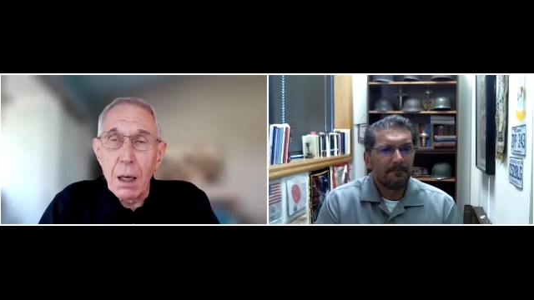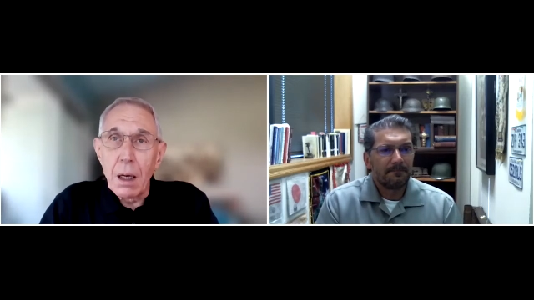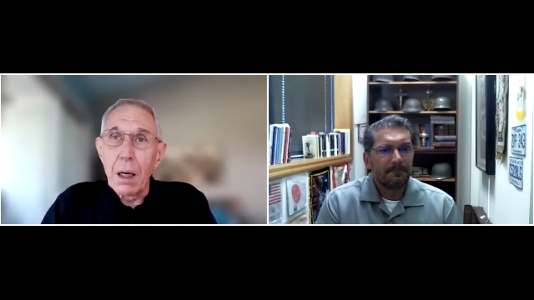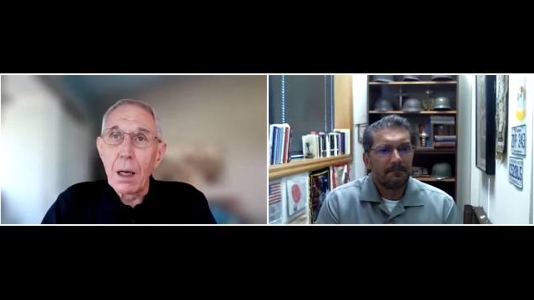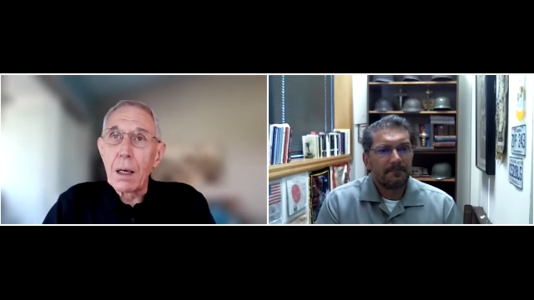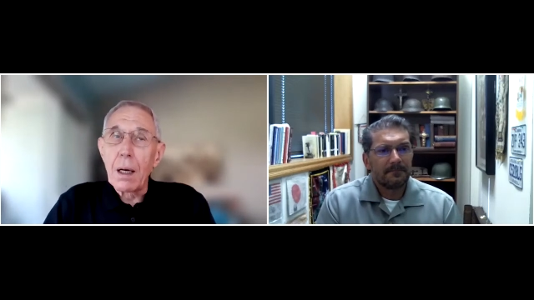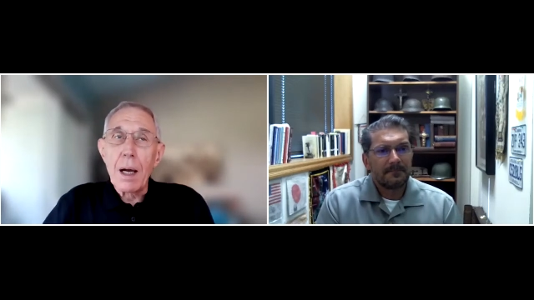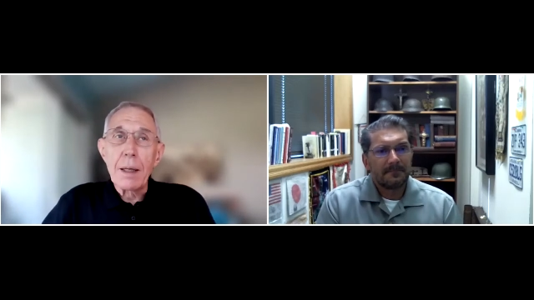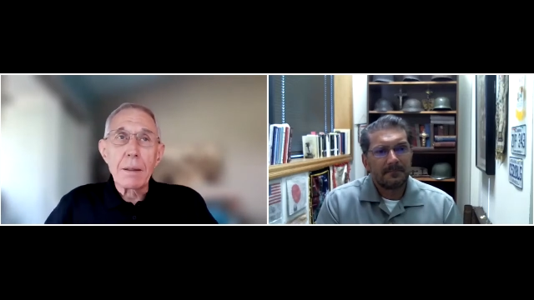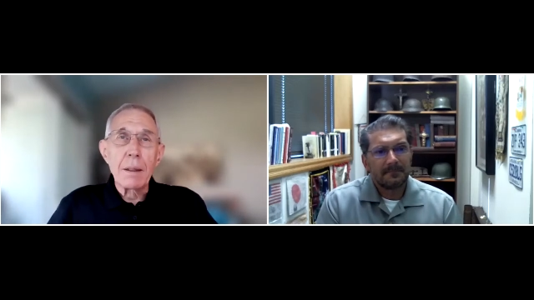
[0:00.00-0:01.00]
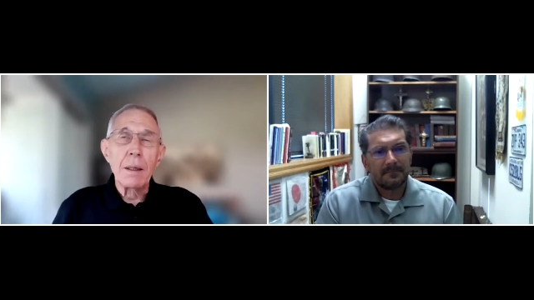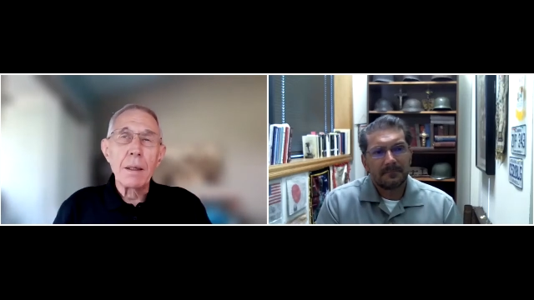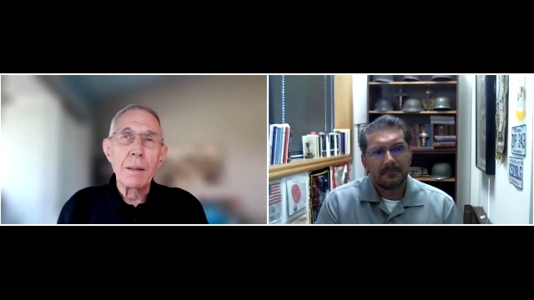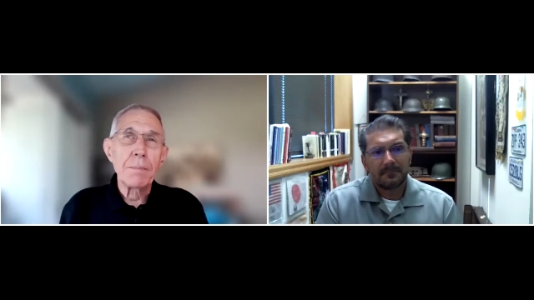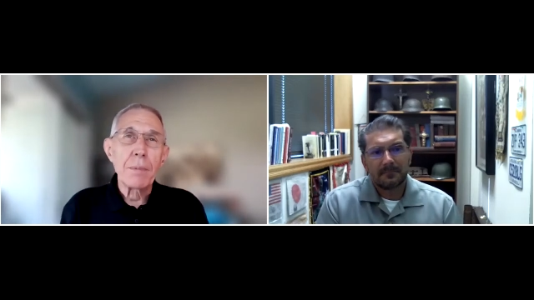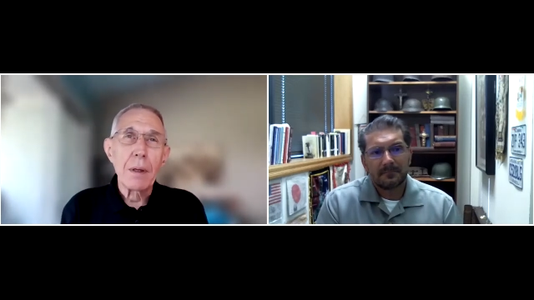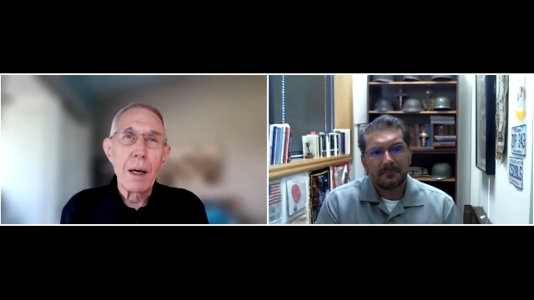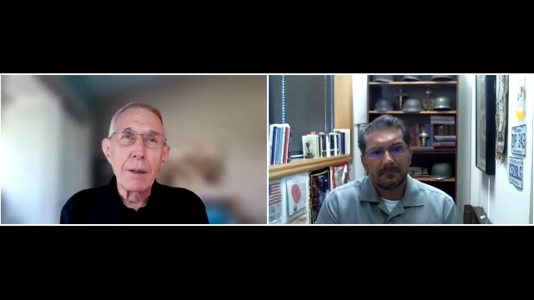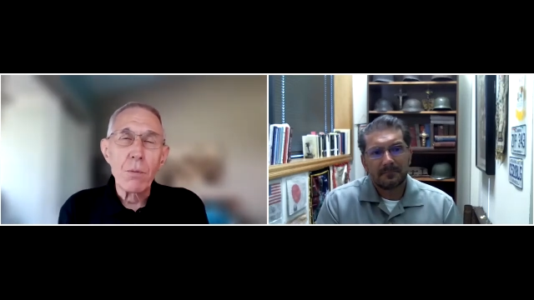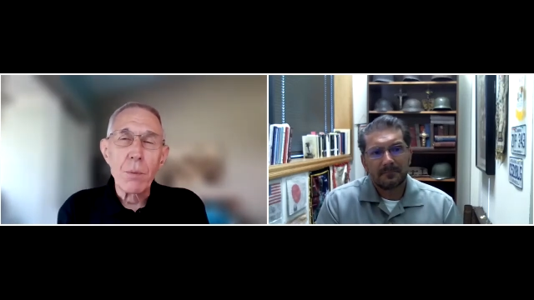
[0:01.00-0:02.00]
Speaker 1: Uh, I I
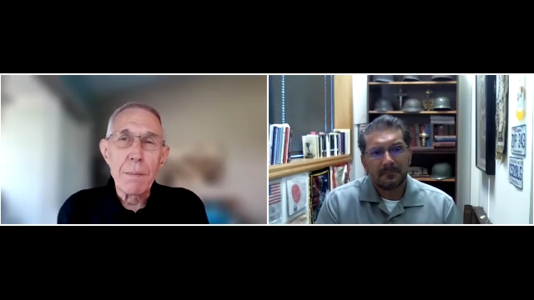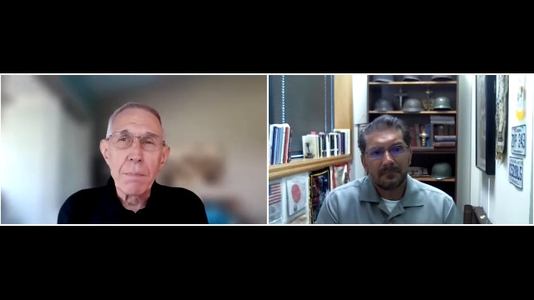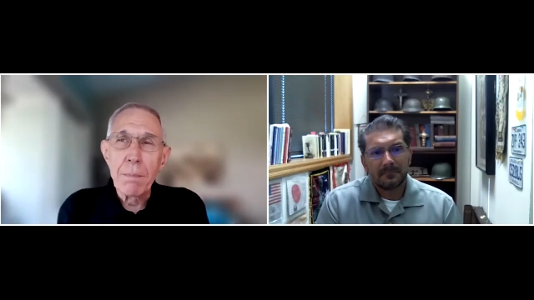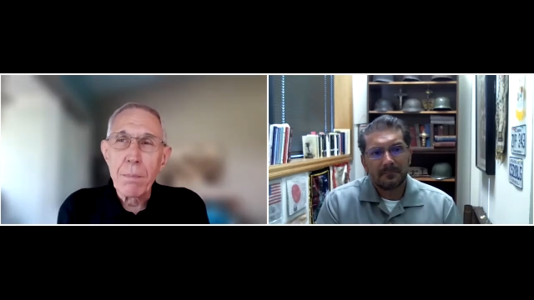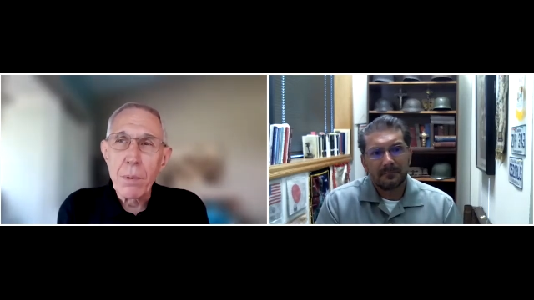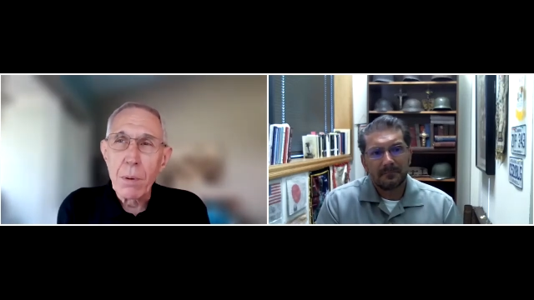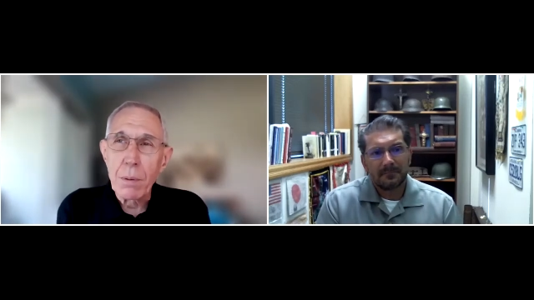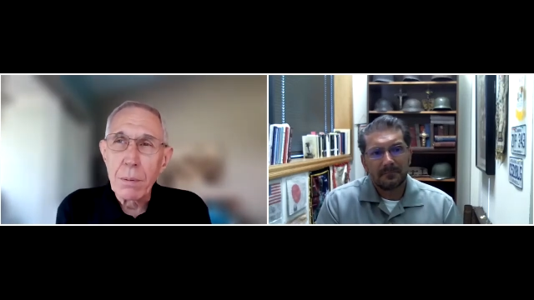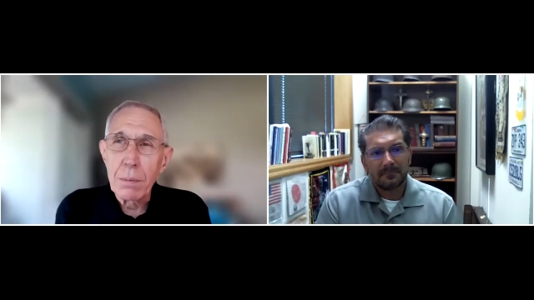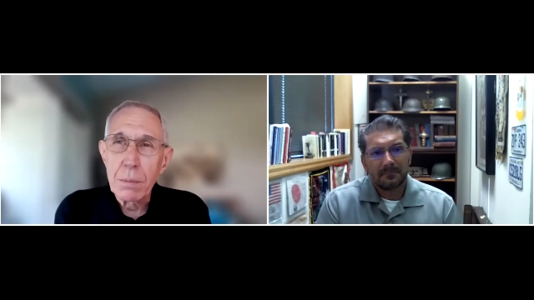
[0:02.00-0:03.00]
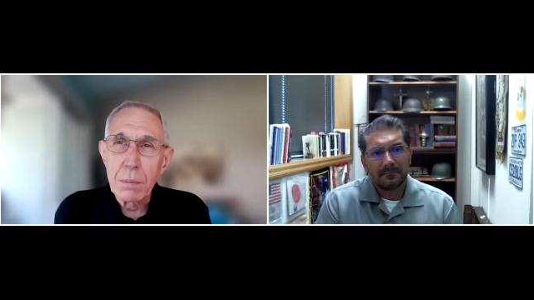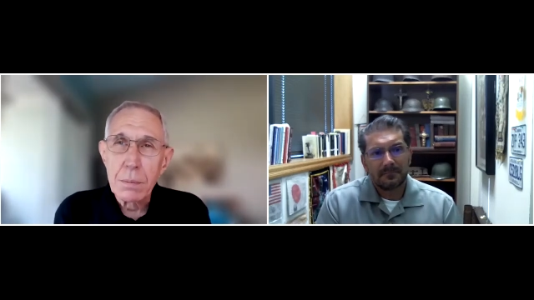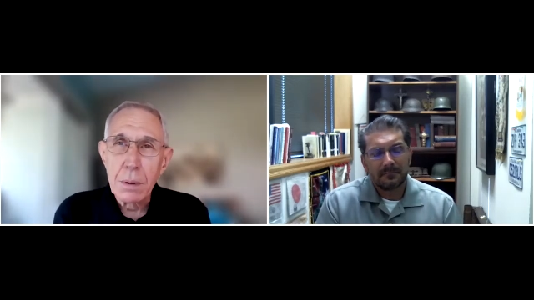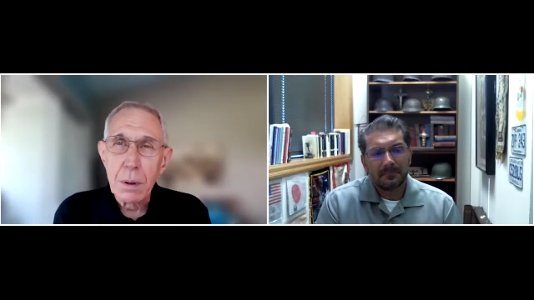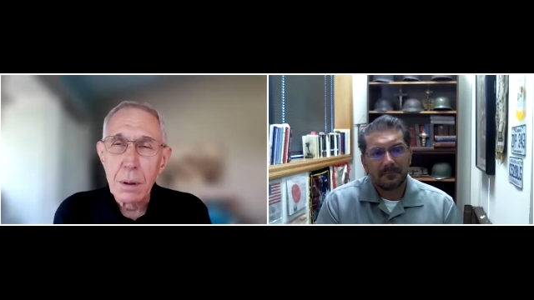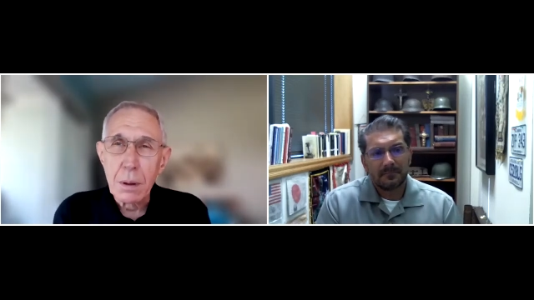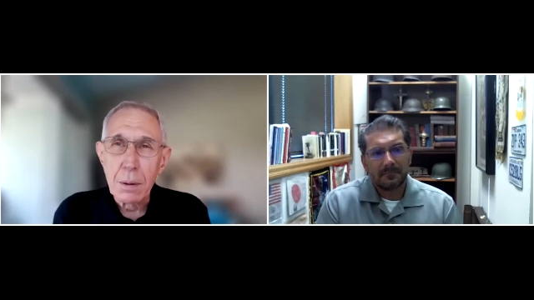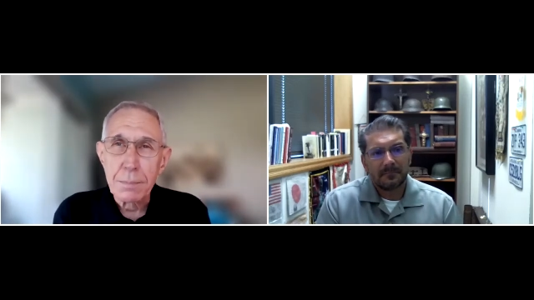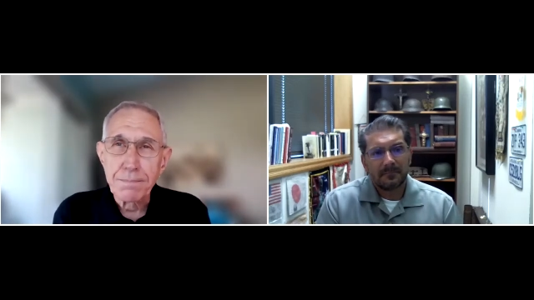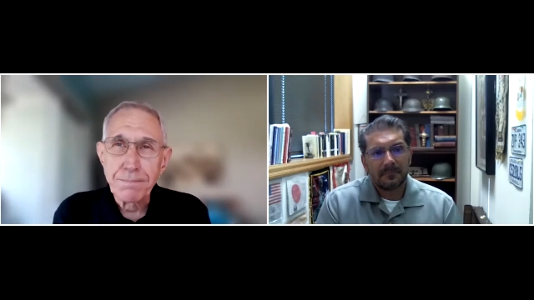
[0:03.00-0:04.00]
don't remember uh,
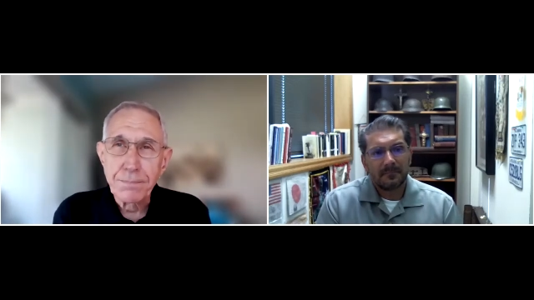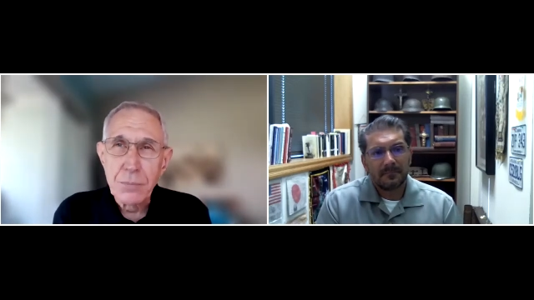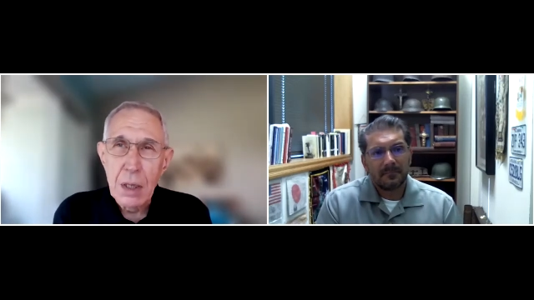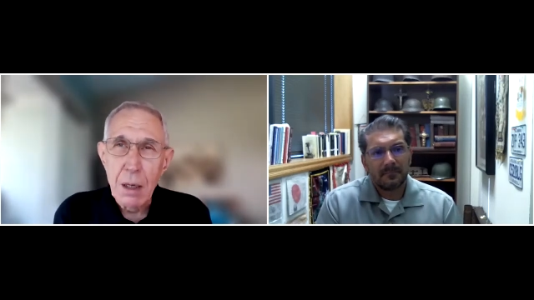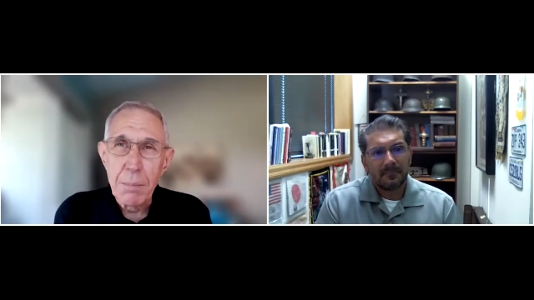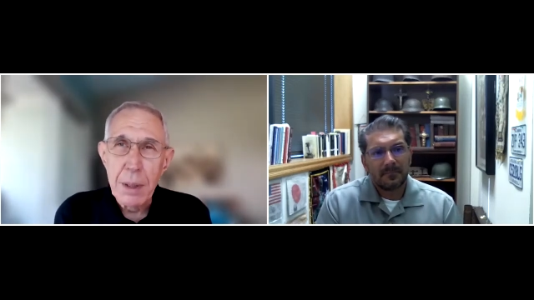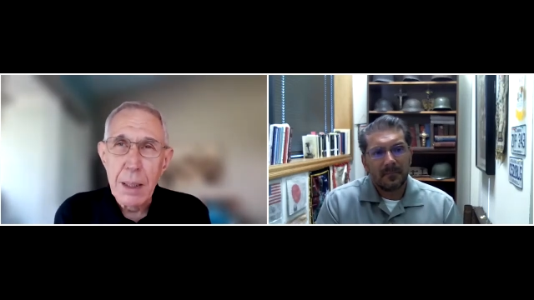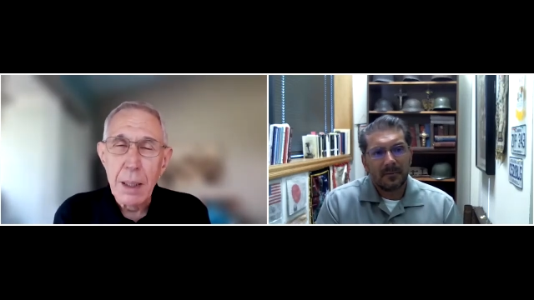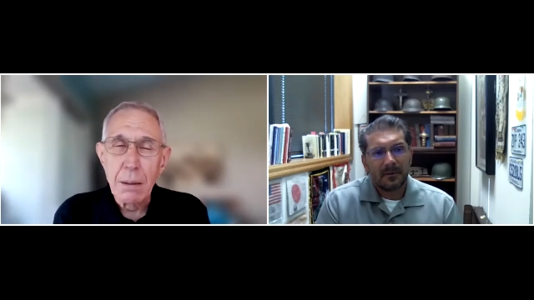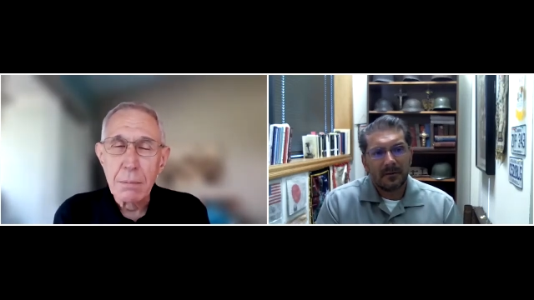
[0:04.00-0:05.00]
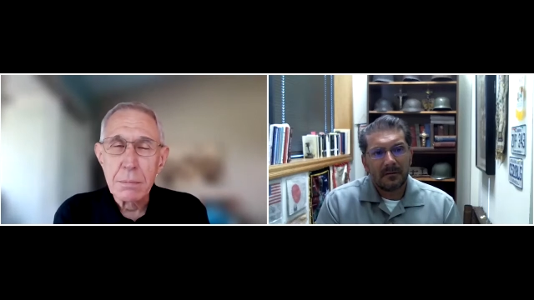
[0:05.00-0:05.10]
how many